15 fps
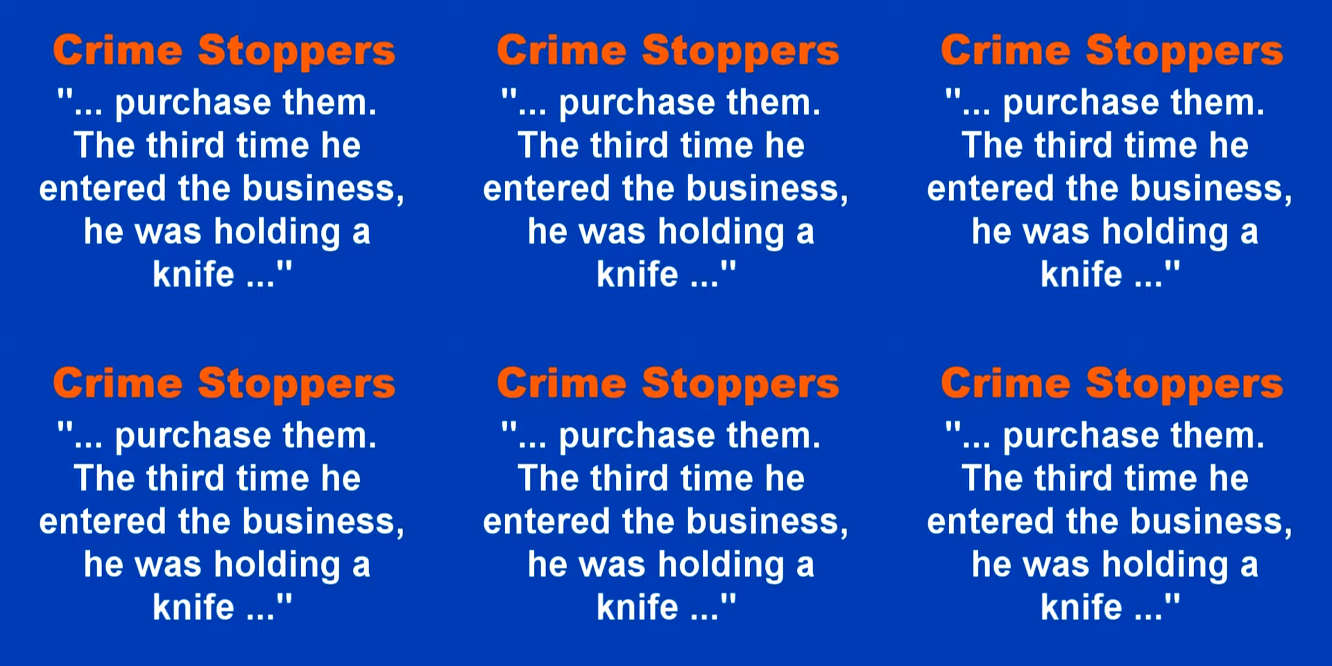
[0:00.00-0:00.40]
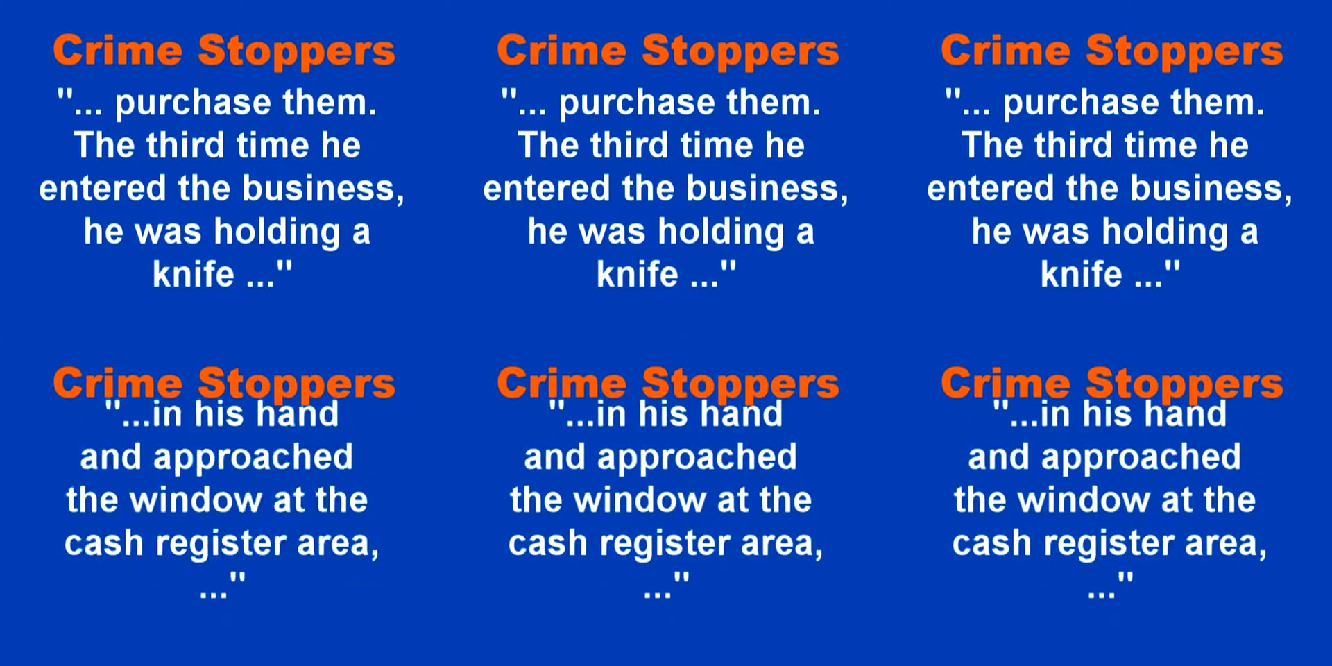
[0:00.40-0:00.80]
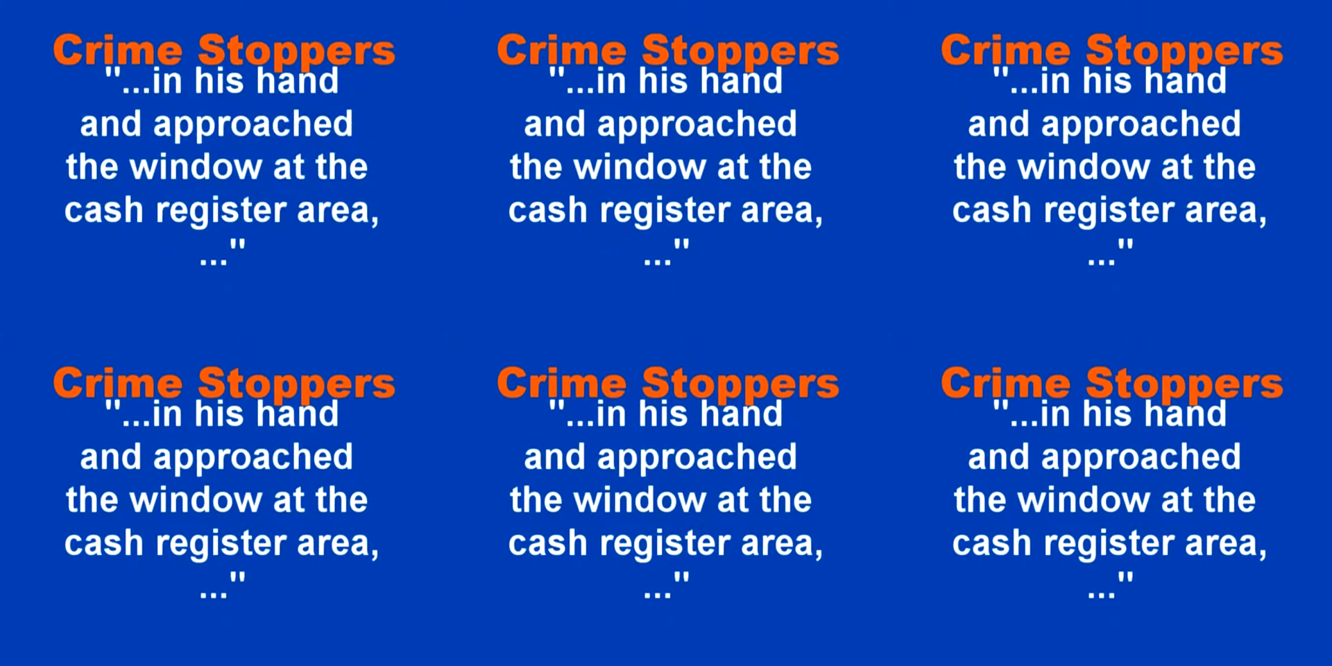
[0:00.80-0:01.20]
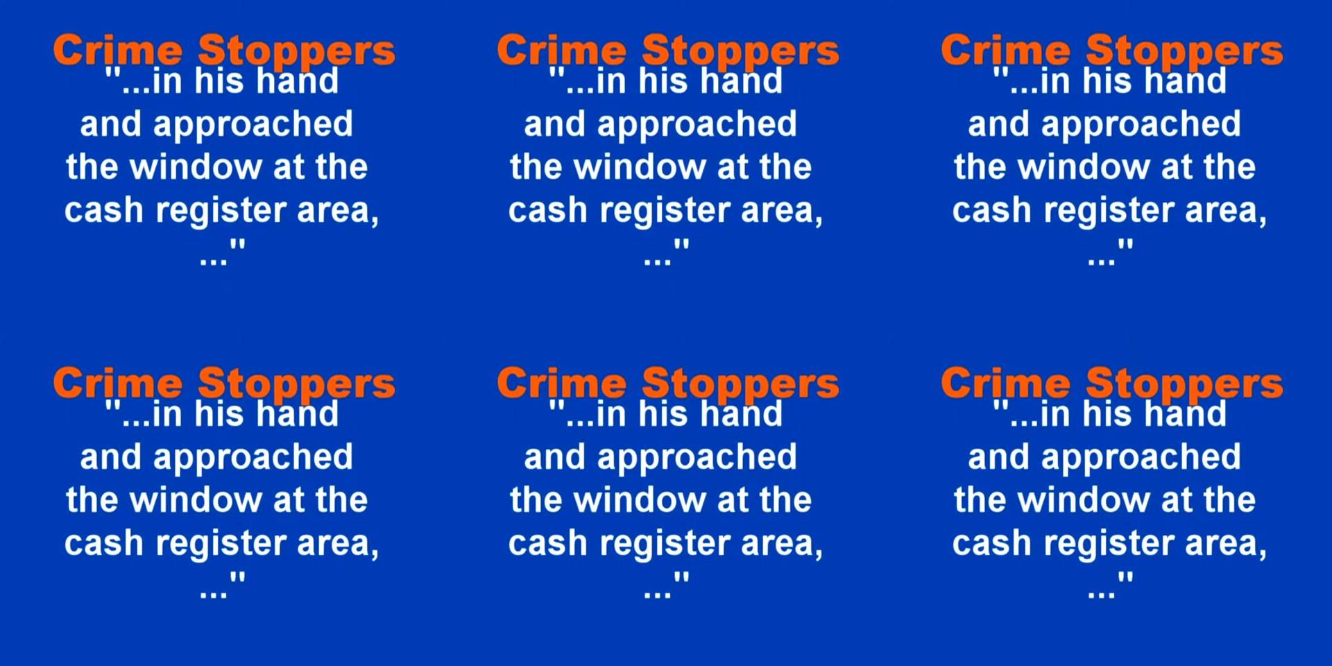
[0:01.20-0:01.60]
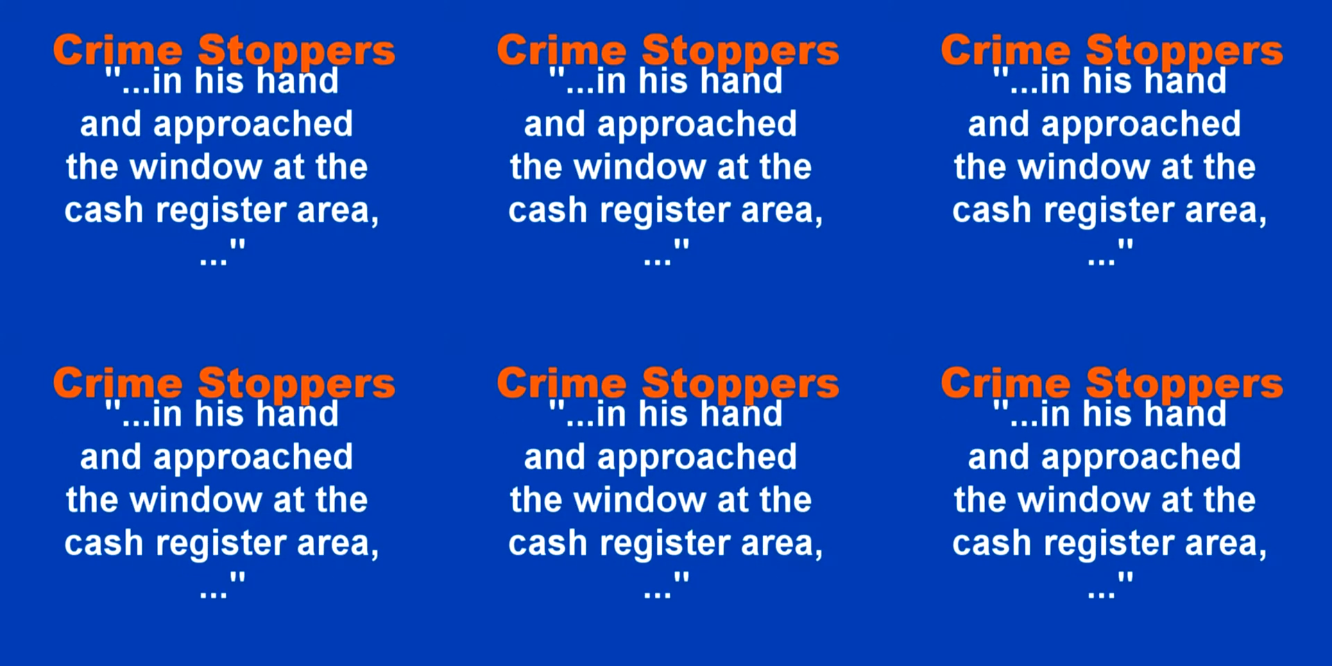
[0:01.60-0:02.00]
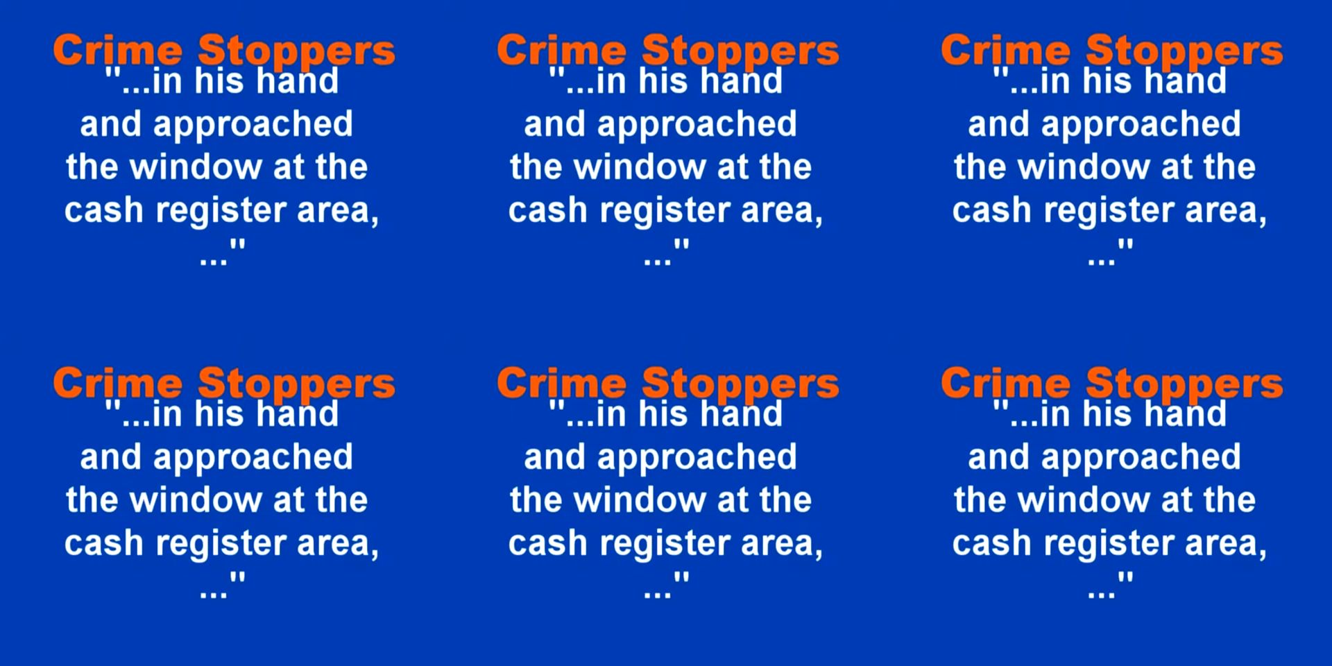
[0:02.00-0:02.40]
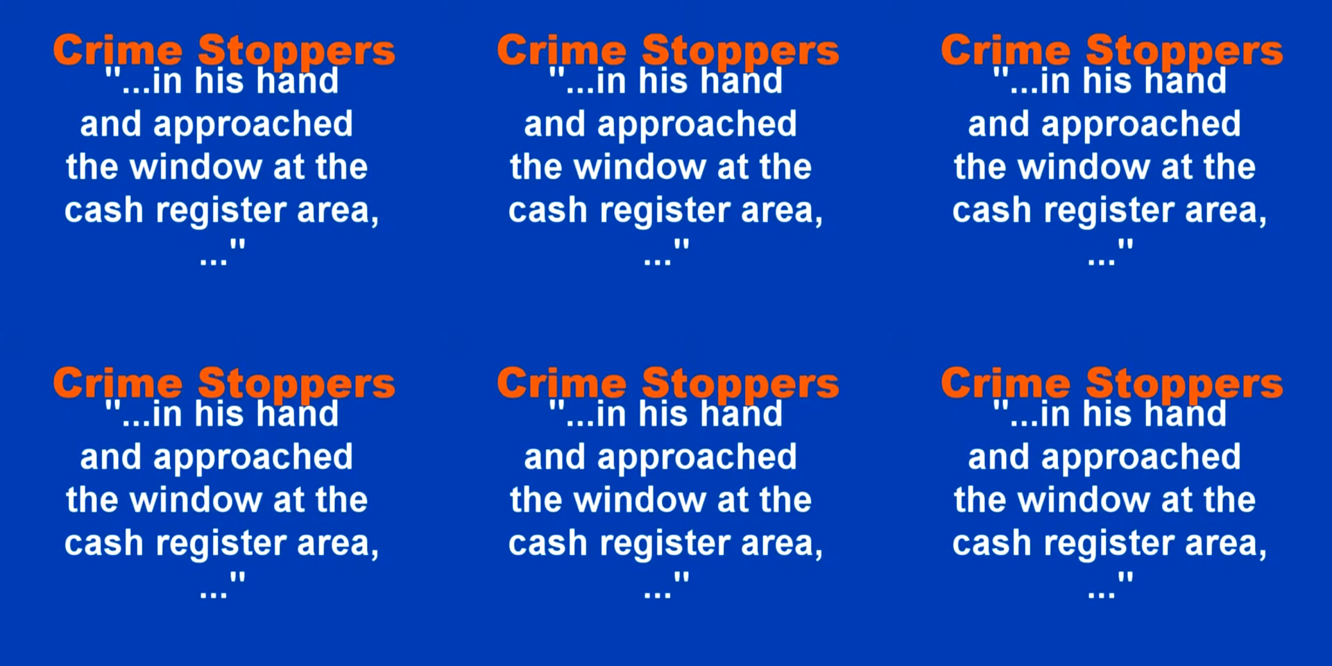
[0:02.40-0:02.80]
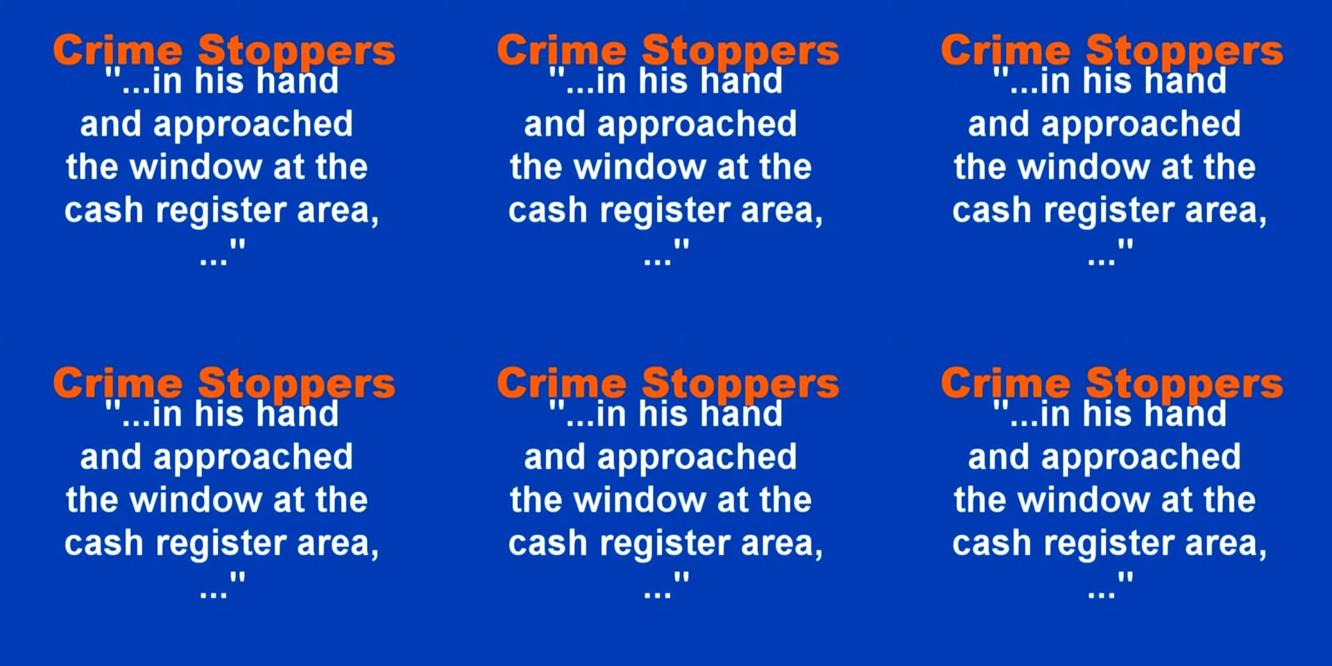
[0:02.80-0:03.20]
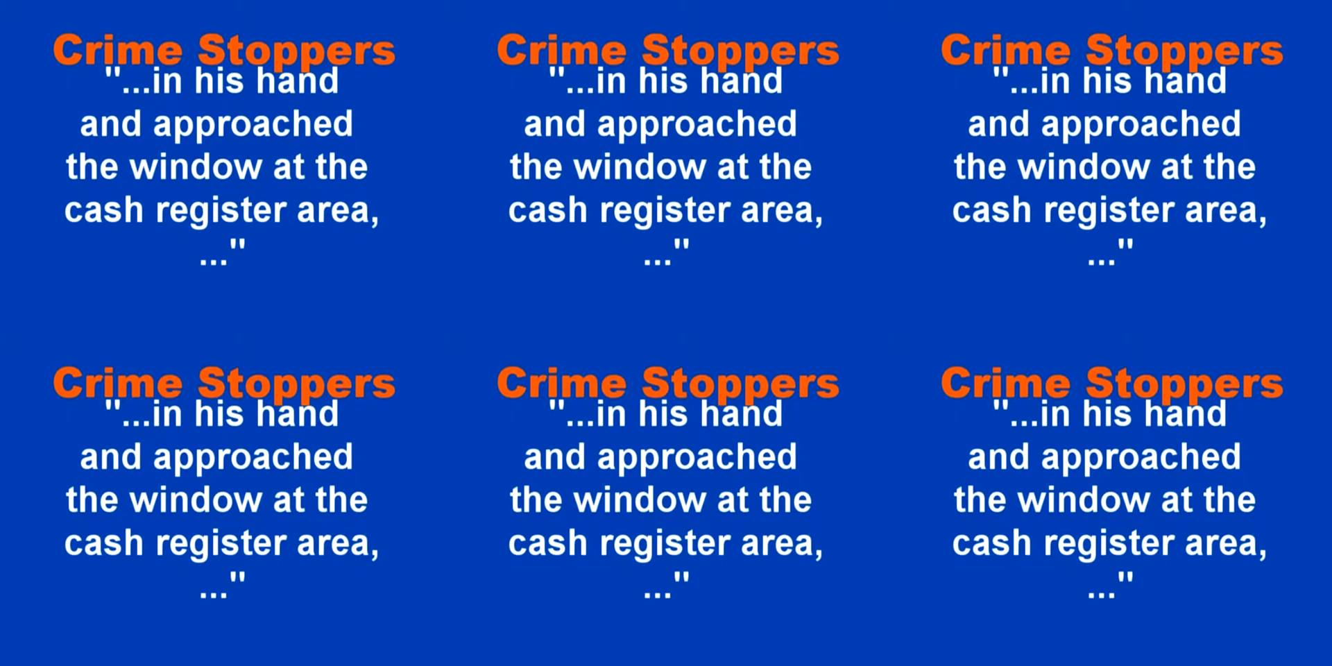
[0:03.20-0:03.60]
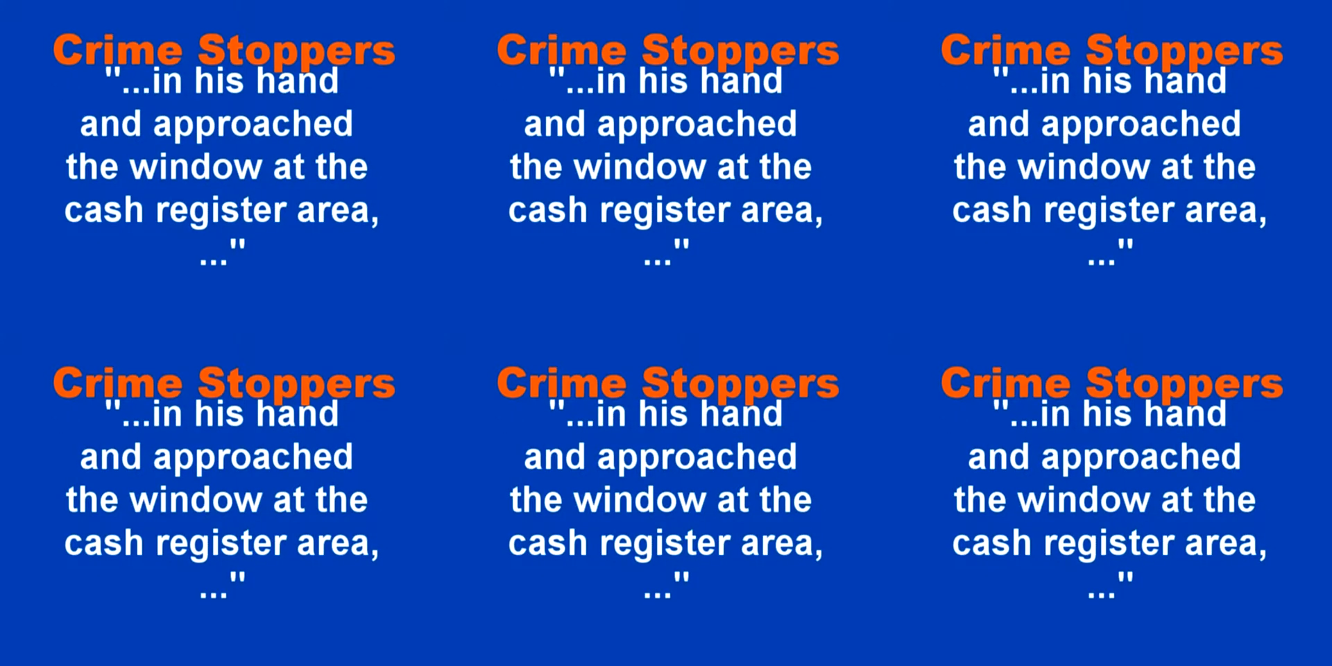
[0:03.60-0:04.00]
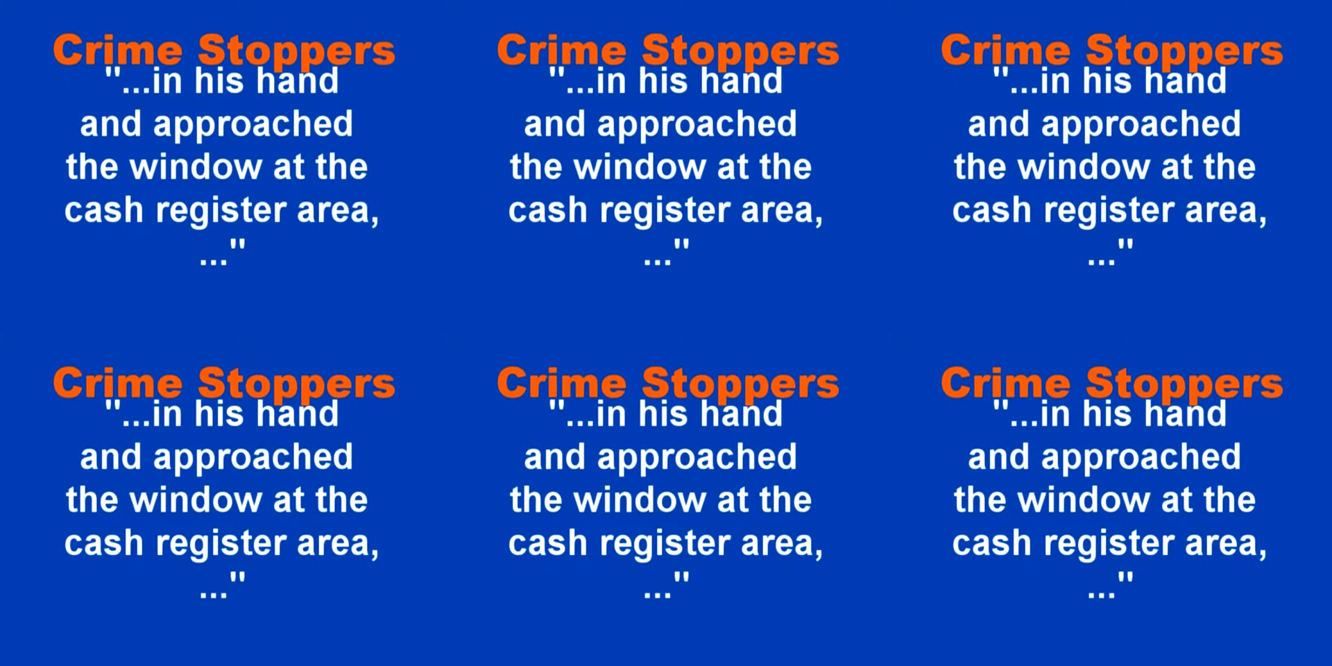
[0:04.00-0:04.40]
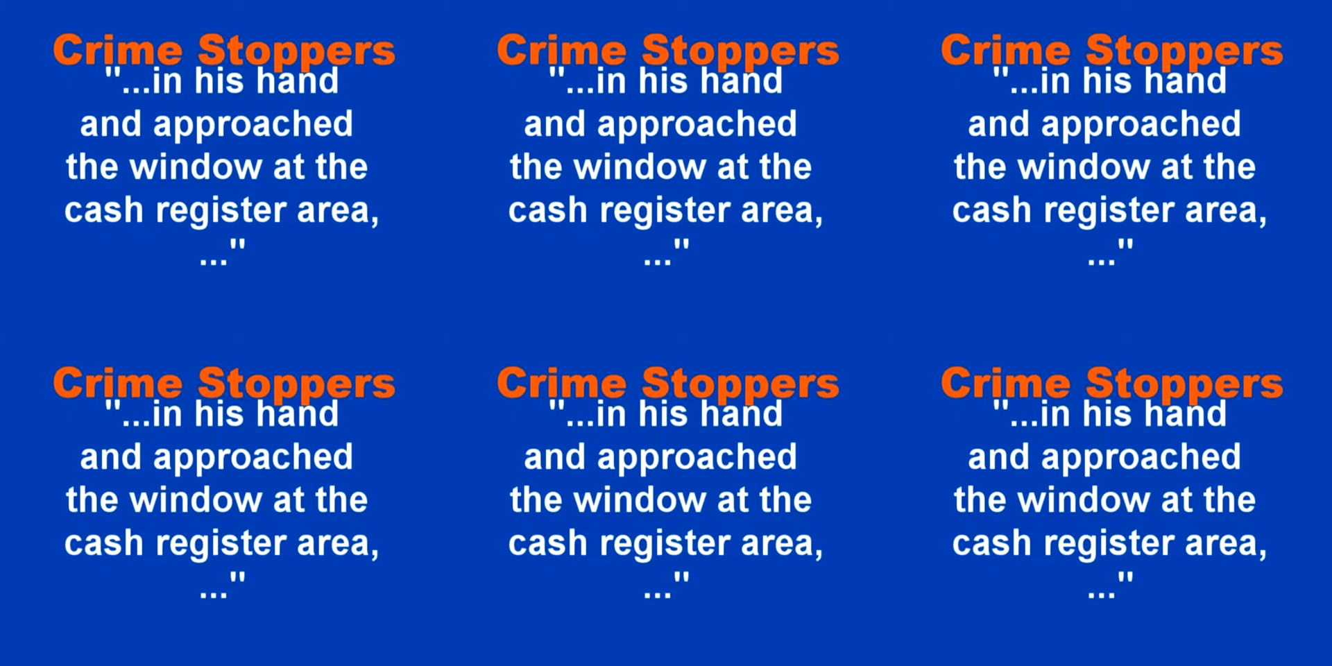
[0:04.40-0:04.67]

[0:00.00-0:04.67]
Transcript: Nobody's mouth can be seen.